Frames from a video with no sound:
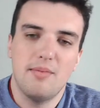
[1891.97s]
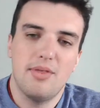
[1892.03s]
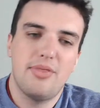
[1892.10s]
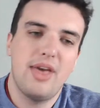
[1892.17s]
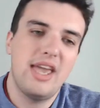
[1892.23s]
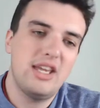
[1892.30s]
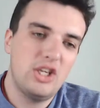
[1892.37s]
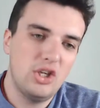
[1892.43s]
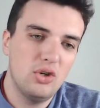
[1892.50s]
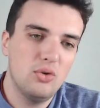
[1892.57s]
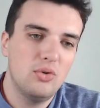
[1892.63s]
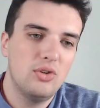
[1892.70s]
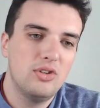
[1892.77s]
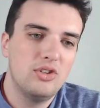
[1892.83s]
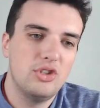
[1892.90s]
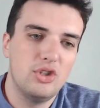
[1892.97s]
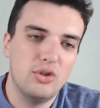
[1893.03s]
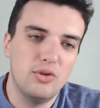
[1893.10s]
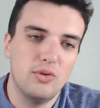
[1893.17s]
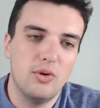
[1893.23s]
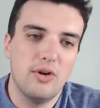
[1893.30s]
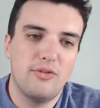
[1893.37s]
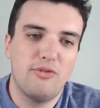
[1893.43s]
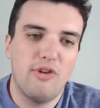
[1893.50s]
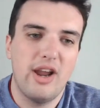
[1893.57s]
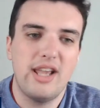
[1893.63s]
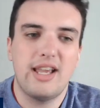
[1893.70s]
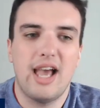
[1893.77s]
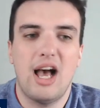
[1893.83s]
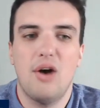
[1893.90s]
thank you to
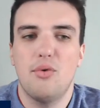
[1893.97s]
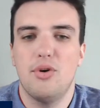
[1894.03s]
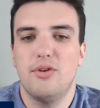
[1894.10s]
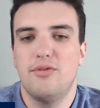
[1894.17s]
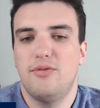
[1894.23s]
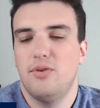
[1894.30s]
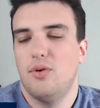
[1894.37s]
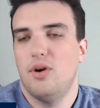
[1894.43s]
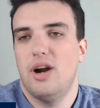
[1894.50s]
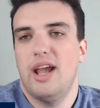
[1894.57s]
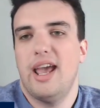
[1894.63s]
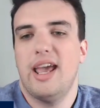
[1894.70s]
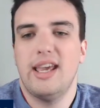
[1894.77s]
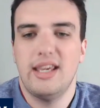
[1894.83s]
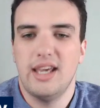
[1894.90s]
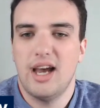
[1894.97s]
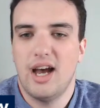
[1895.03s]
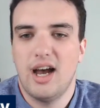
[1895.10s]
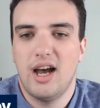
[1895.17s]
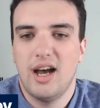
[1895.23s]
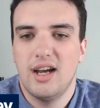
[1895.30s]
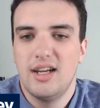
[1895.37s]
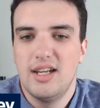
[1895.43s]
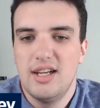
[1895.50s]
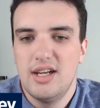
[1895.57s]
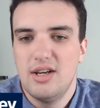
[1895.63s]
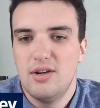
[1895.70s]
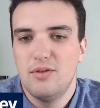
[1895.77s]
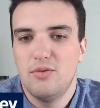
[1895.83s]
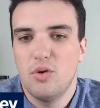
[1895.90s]
Frank Howard
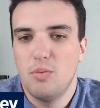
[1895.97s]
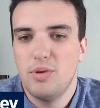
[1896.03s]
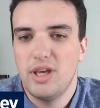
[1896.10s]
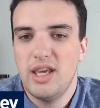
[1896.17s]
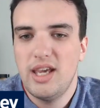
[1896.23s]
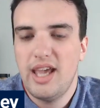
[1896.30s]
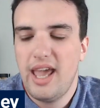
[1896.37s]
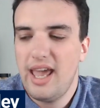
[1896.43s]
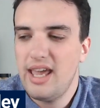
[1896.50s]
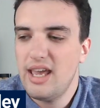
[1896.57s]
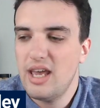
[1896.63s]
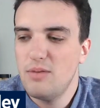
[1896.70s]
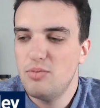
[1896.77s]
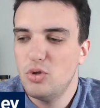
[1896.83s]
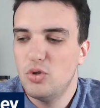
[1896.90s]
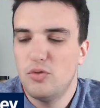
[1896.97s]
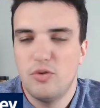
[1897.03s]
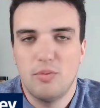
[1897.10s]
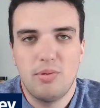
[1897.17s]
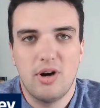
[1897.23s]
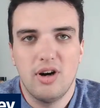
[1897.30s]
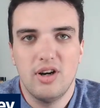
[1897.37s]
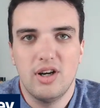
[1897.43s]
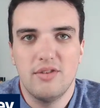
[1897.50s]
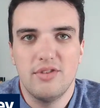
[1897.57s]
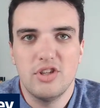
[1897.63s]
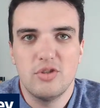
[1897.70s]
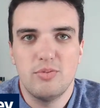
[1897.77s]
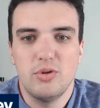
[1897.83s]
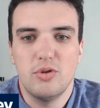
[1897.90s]
for being a beautiful part of
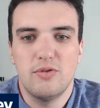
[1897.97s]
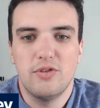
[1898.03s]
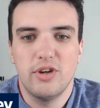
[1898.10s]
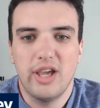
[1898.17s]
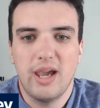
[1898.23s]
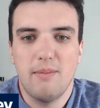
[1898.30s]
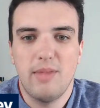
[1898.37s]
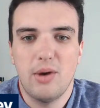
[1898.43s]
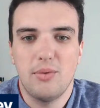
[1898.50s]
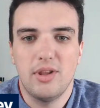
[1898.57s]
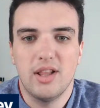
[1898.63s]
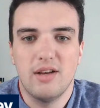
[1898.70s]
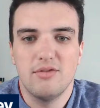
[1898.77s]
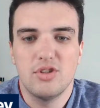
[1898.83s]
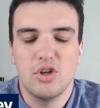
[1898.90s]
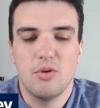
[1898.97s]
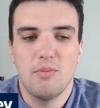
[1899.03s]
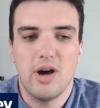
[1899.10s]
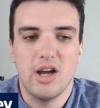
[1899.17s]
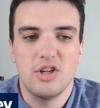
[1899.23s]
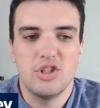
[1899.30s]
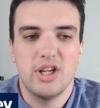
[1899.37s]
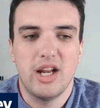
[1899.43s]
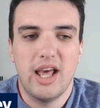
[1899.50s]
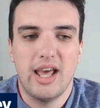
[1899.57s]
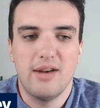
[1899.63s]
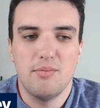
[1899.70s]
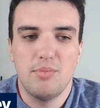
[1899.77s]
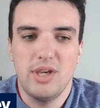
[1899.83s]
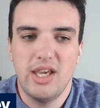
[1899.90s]
this beautiful game that we love so much,
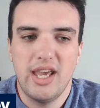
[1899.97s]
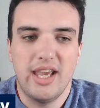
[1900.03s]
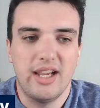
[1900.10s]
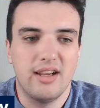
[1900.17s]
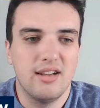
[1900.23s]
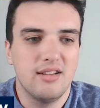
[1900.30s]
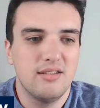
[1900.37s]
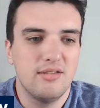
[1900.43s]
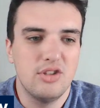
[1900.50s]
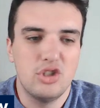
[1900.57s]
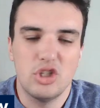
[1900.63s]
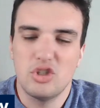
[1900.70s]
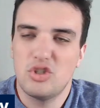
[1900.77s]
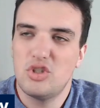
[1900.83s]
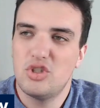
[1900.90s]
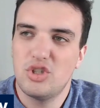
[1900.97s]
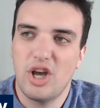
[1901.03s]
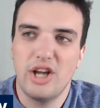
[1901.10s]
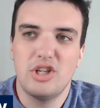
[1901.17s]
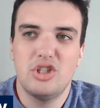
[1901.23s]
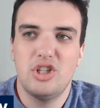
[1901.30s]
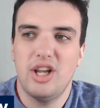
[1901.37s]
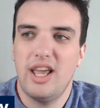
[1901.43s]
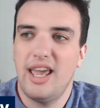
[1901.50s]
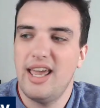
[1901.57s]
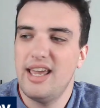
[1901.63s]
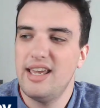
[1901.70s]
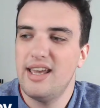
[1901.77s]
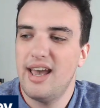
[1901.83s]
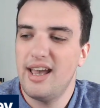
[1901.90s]
and being just such
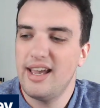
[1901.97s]
a